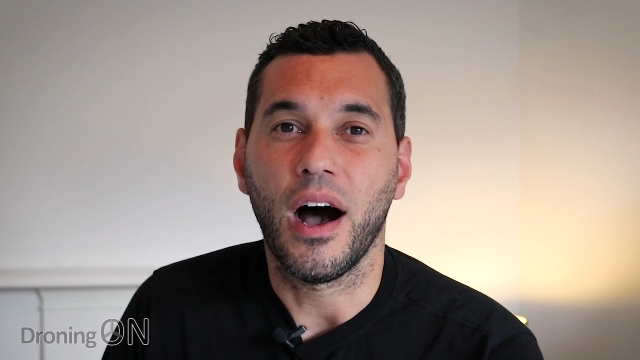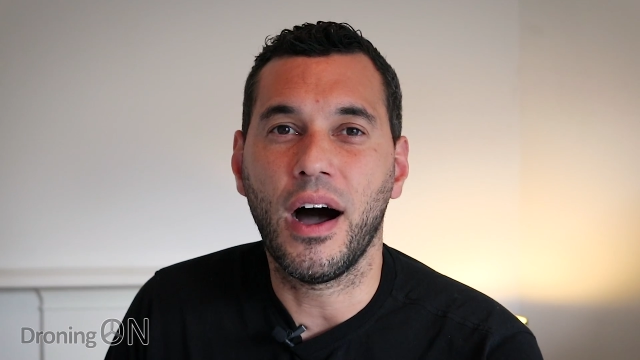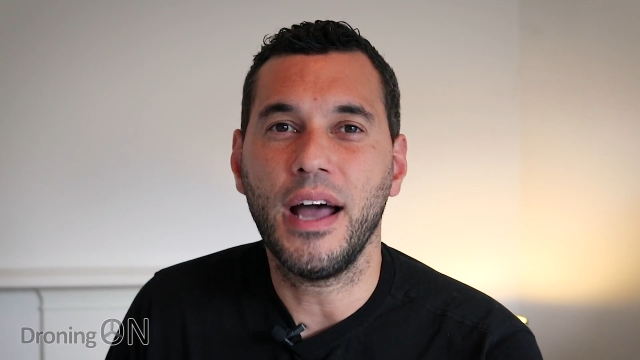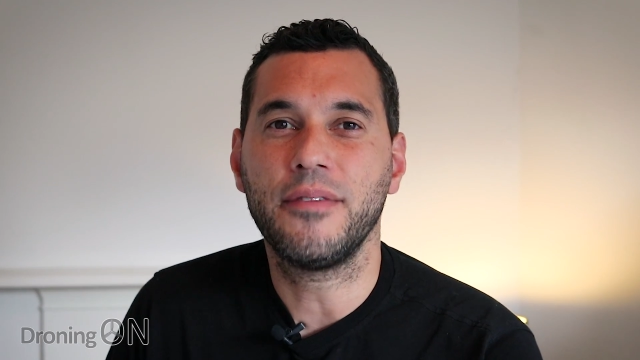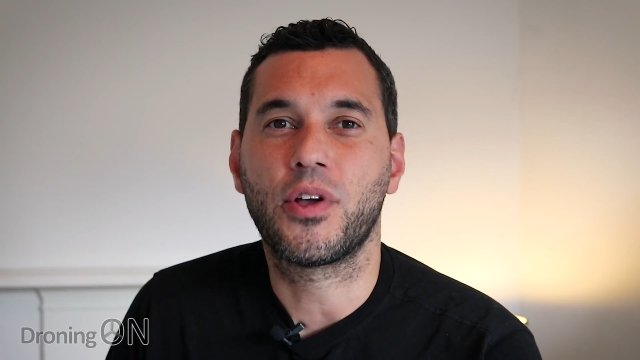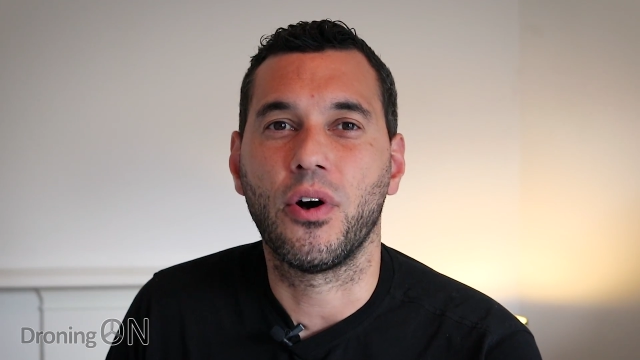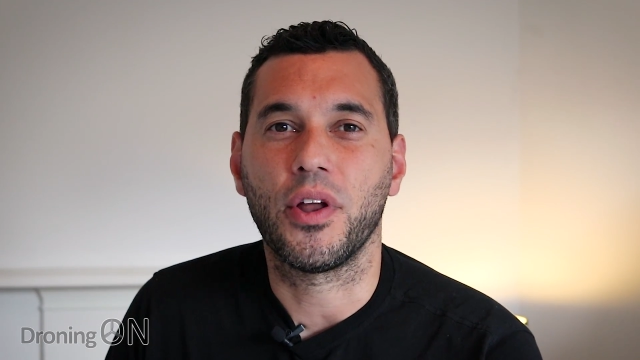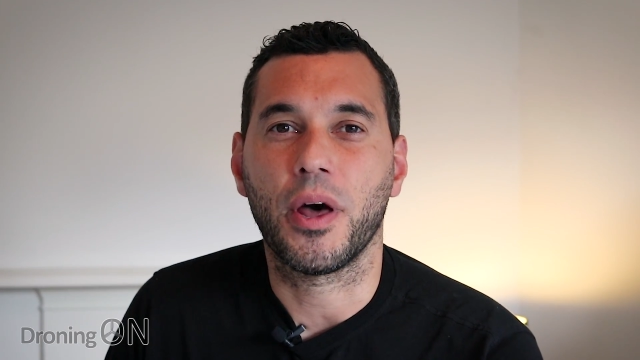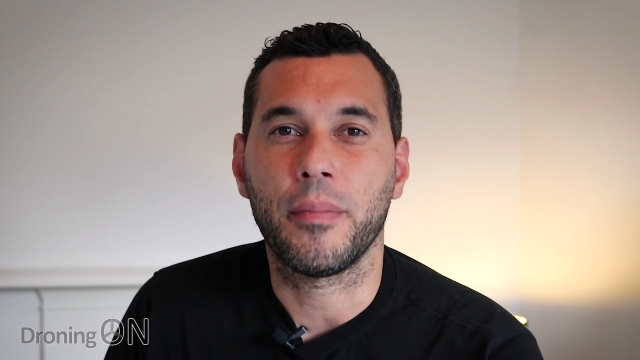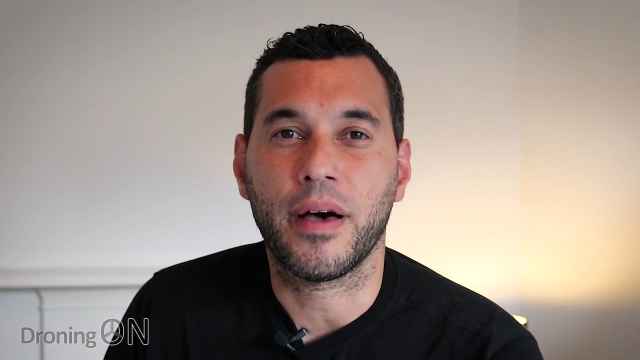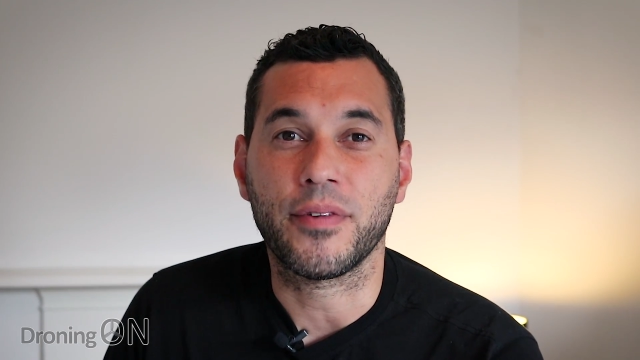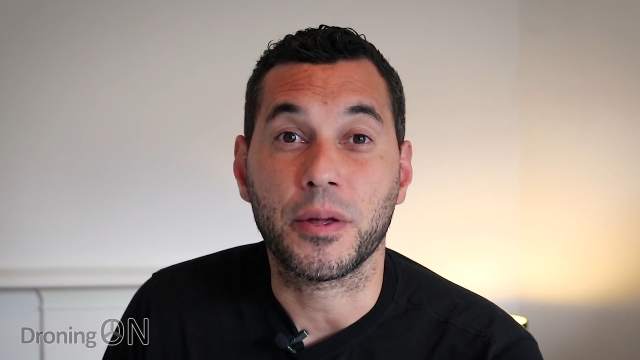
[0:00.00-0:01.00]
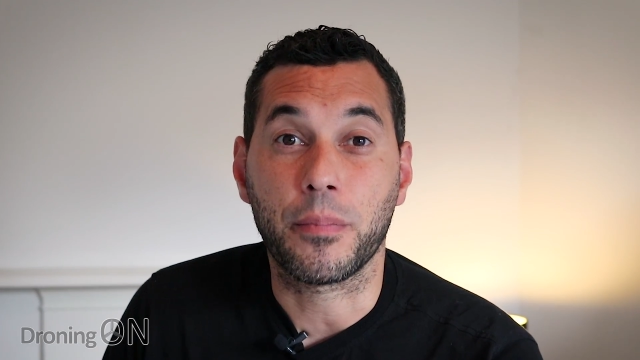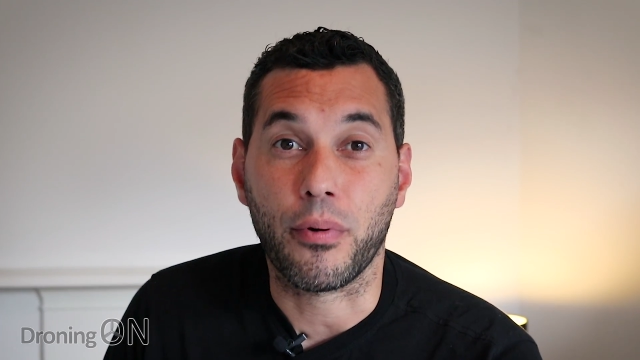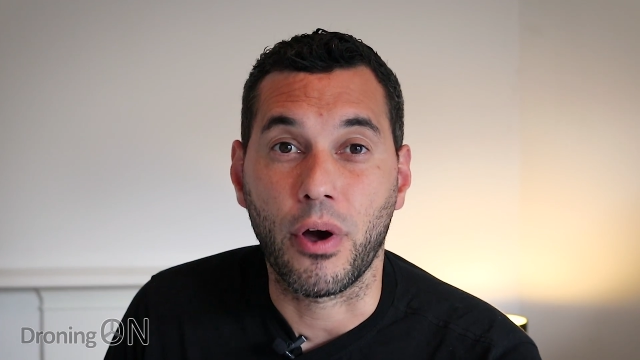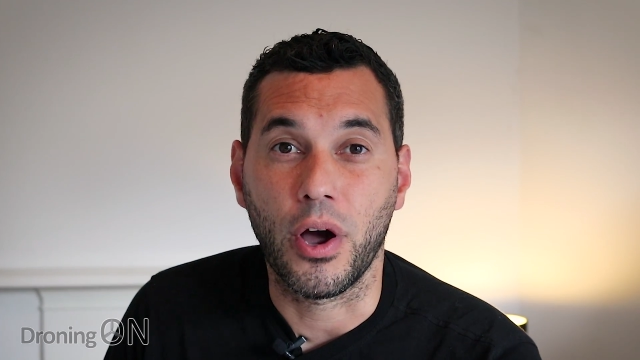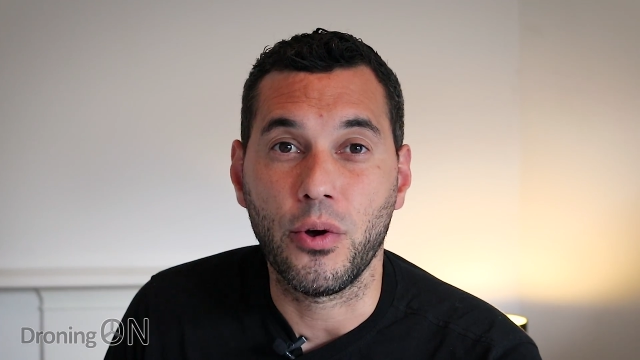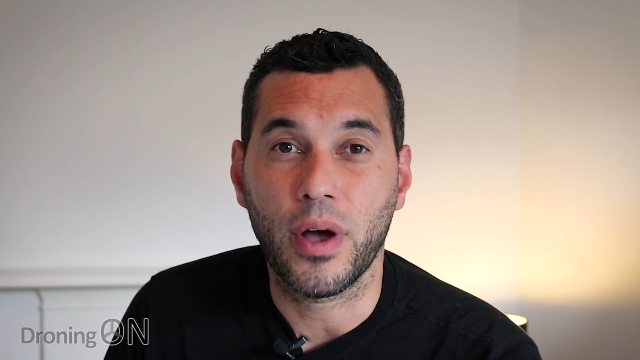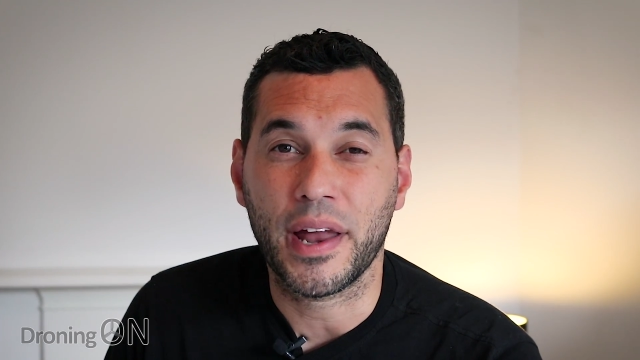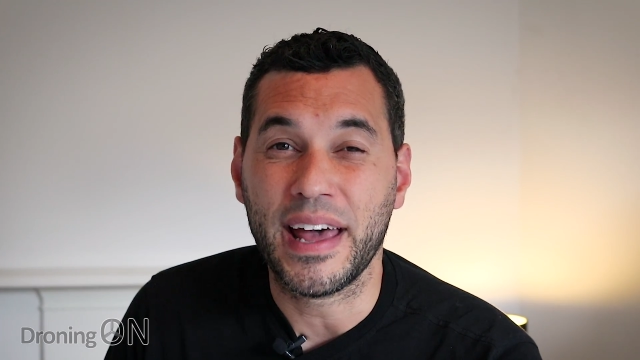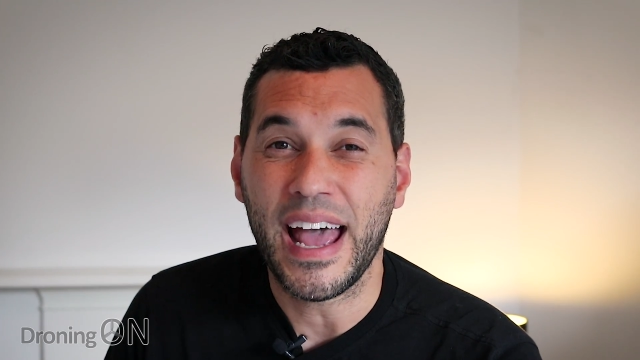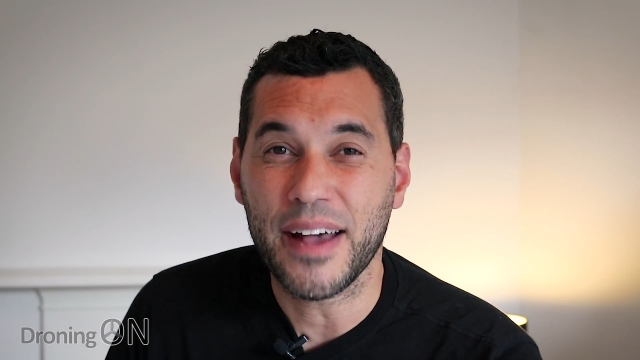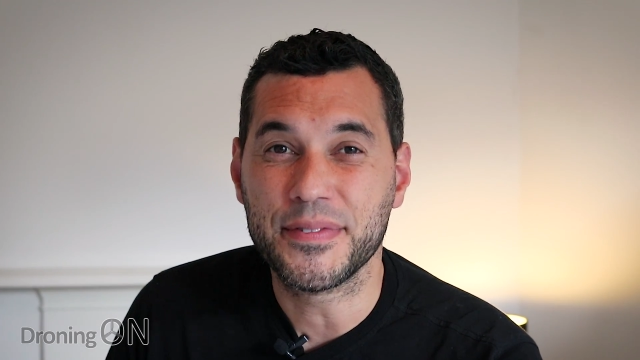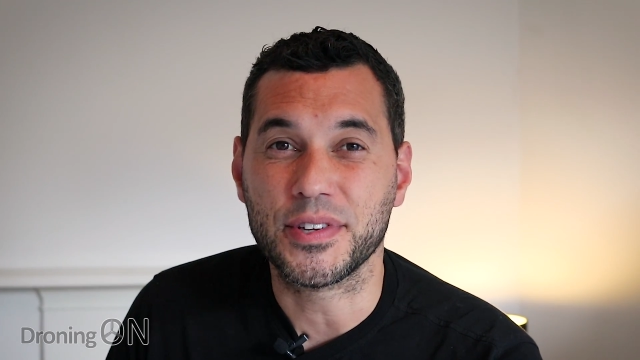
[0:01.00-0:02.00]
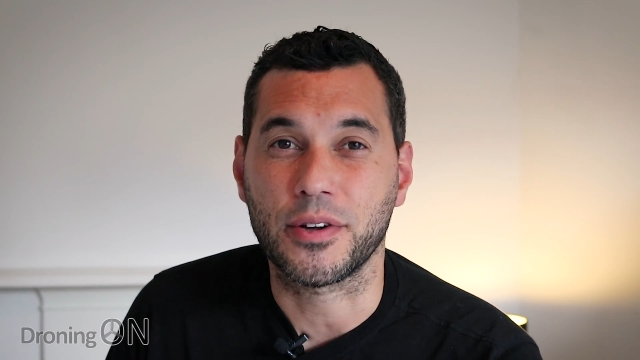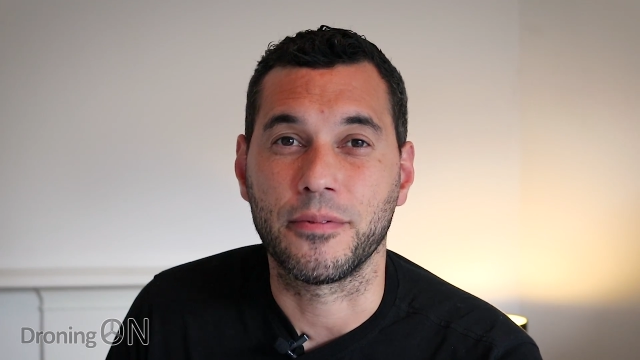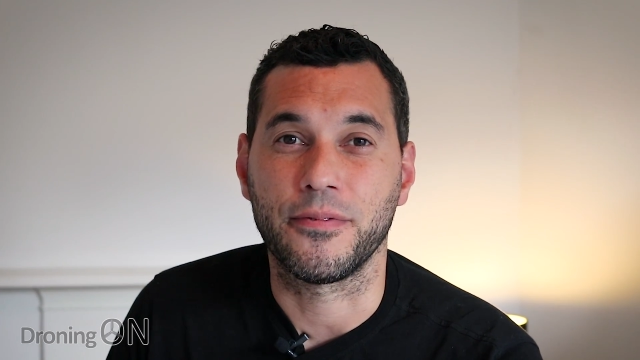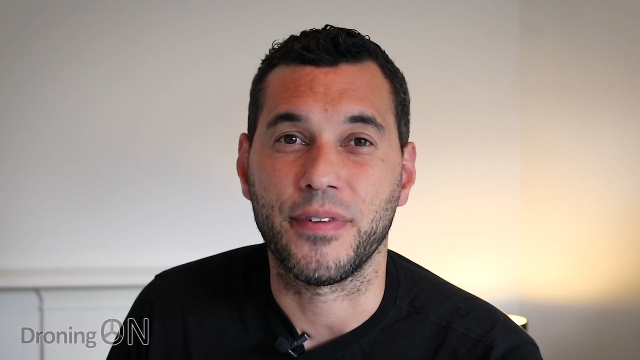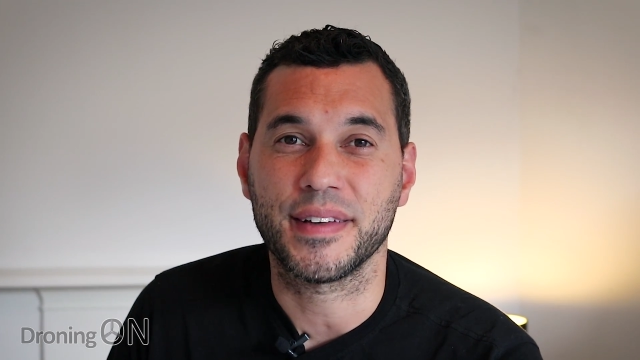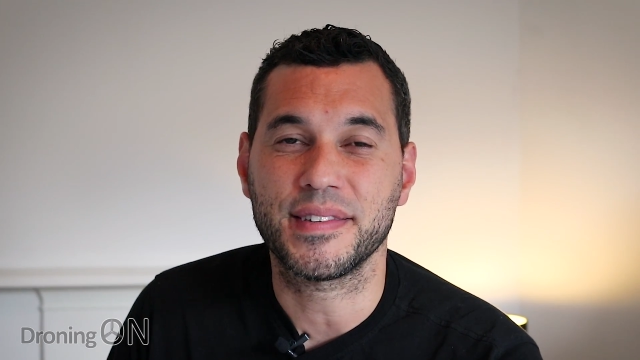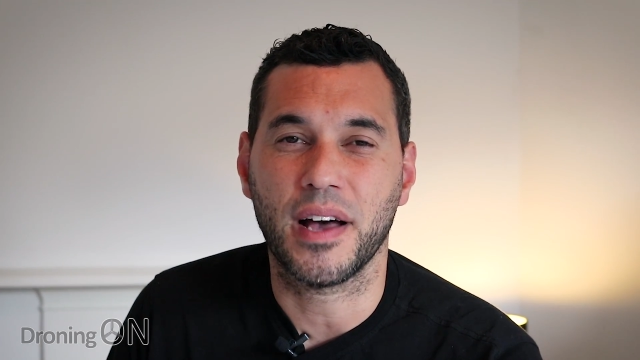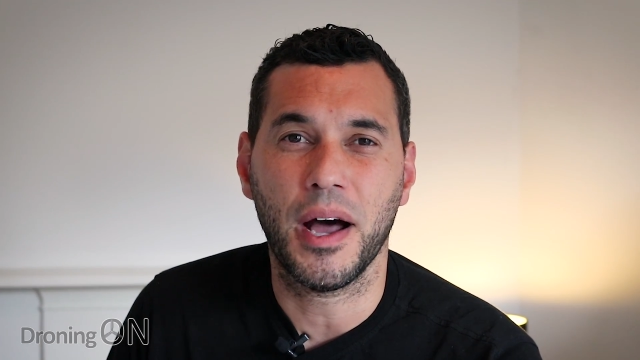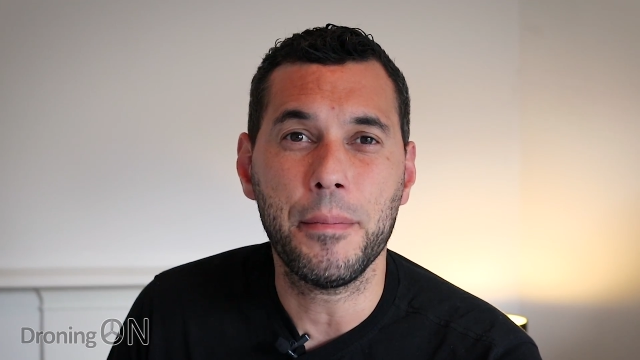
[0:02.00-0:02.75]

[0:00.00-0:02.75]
I've got a Mavic Pro, and I have to confess,